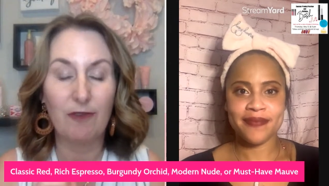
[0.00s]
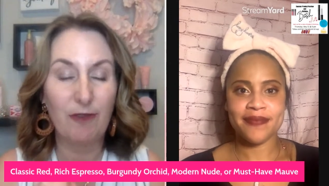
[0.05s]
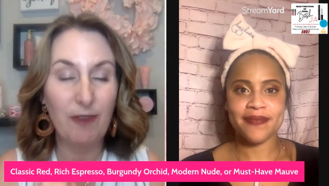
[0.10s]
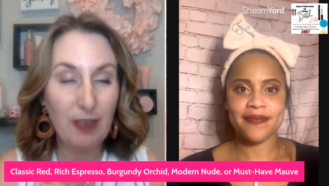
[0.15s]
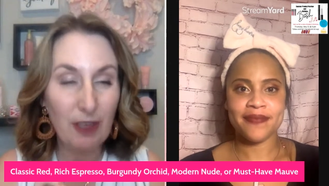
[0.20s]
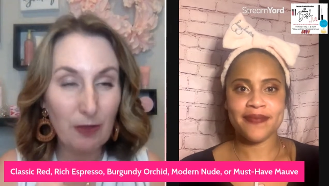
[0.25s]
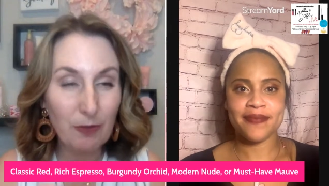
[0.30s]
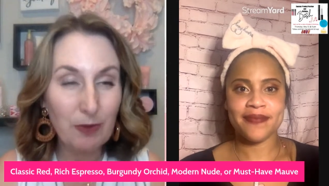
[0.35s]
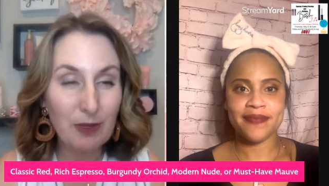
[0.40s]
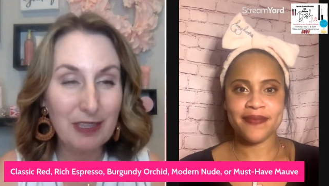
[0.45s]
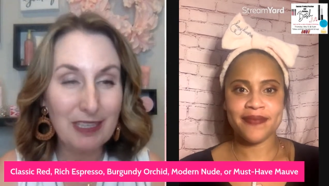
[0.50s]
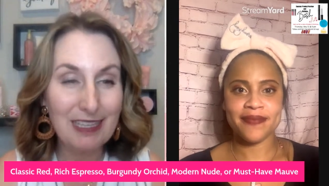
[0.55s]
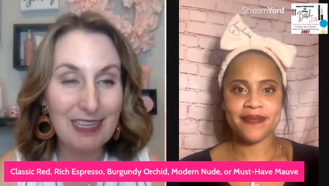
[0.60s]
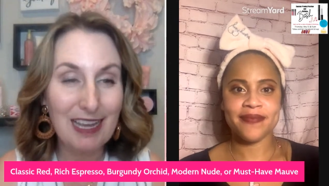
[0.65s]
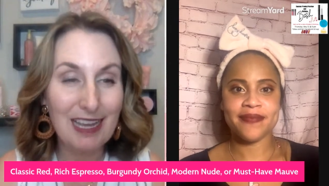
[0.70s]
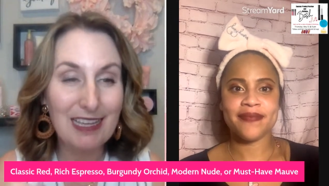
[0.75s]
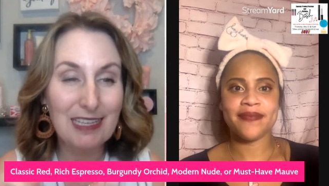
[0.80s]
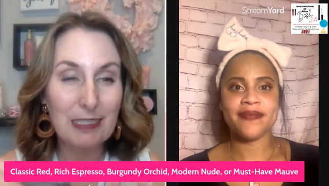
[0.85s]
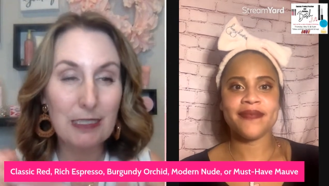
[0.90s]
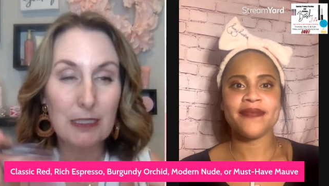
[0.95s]
Speaker 1: feel really
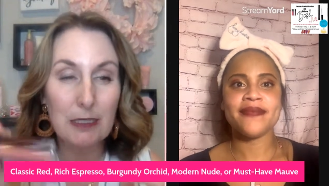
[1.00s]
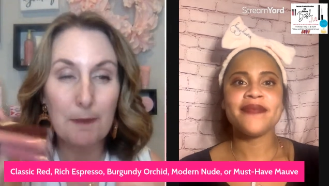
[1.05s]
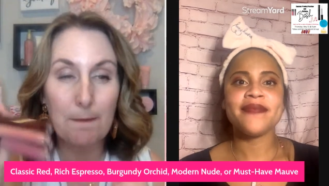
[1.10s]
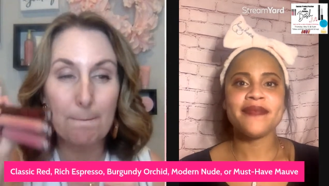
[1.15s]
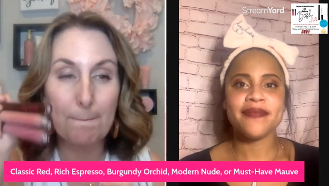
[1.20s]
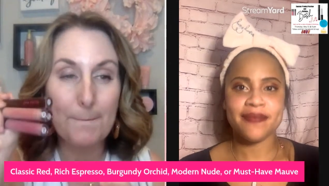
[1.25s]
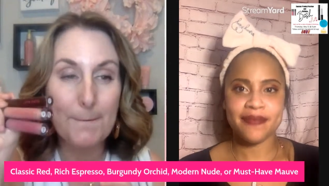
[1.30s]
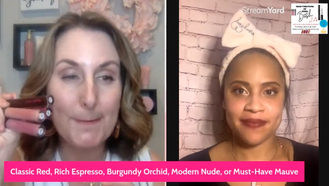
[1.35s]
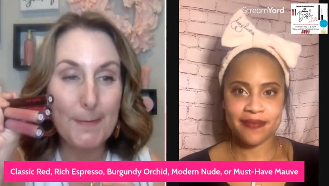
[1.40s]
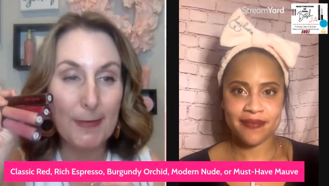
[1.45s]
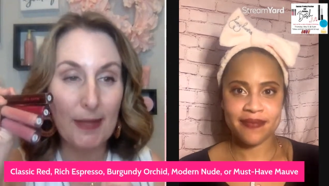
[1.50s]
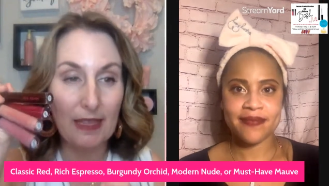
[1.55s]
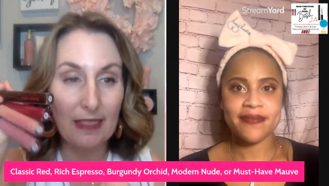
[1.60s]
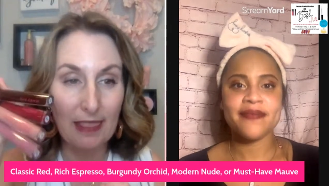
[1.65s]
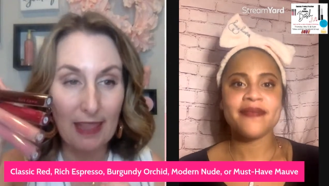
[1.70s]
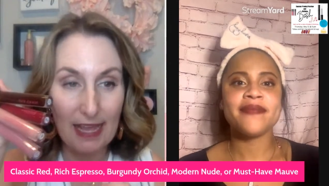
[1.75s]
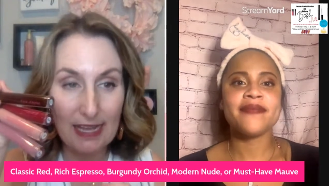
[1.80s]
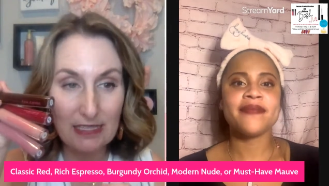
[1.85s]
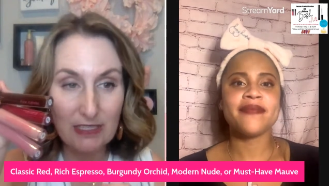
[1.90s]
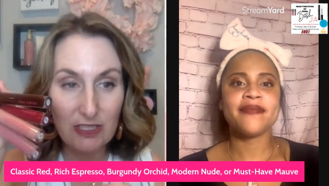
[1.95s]
nice,
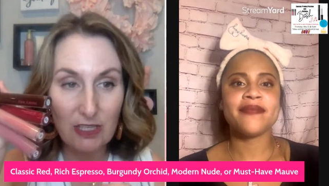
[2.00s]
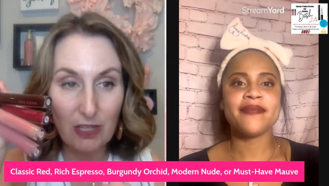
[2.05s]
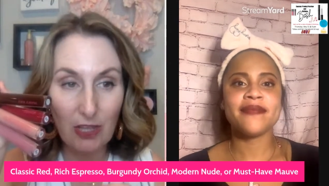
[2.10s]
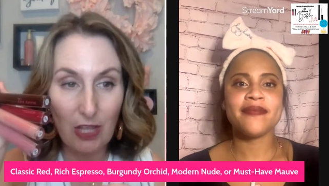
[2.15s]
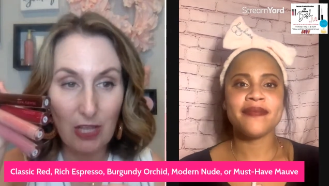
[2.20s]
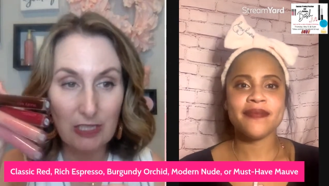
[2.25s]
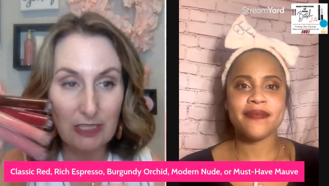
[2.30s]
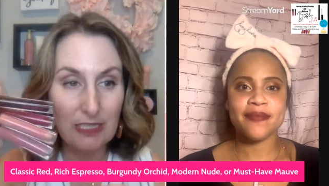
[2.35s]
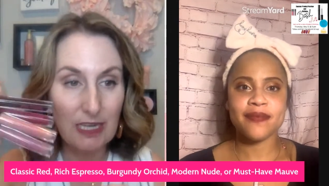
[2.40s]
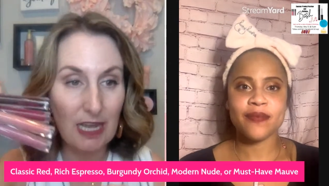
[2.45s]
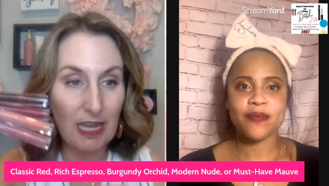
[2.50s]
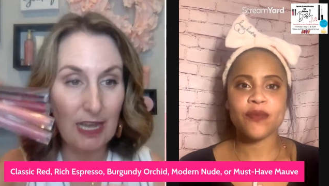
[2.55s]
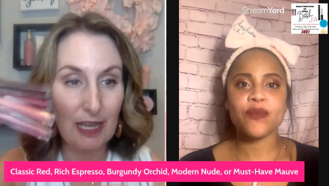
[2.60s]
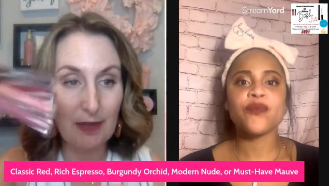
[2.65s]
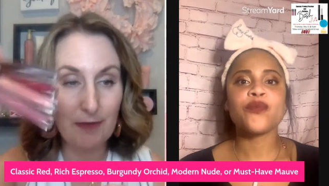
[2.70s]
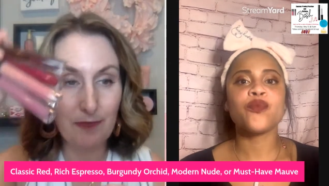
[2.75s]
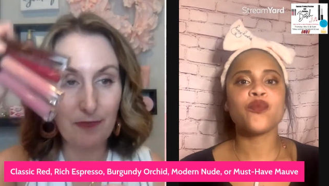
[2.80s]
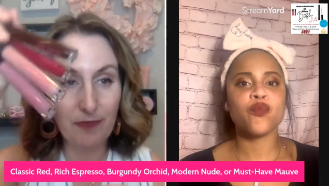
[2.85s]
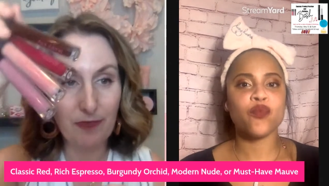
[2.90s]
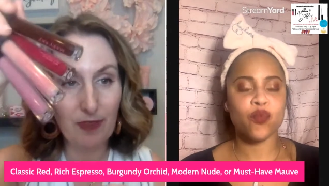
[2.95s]
last a long
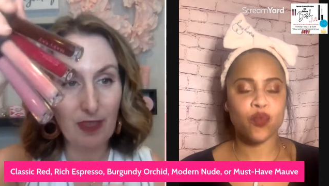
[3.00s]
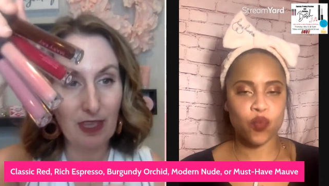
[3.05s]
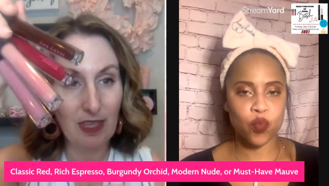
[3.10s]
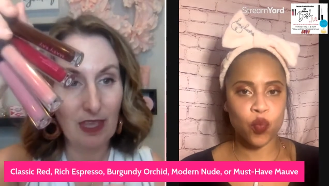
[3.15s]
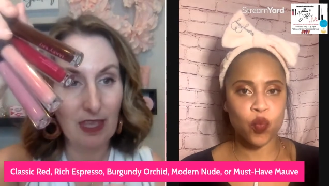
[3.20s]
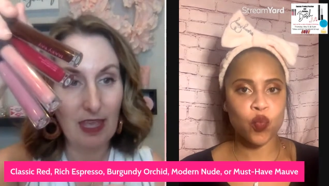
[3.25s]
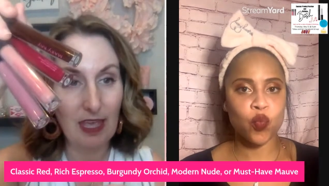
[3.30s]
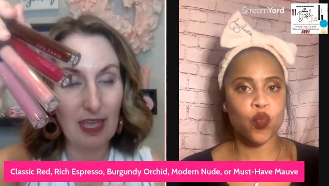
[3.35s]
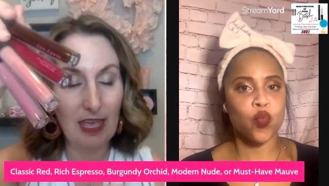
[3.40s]
time, mm-hmm.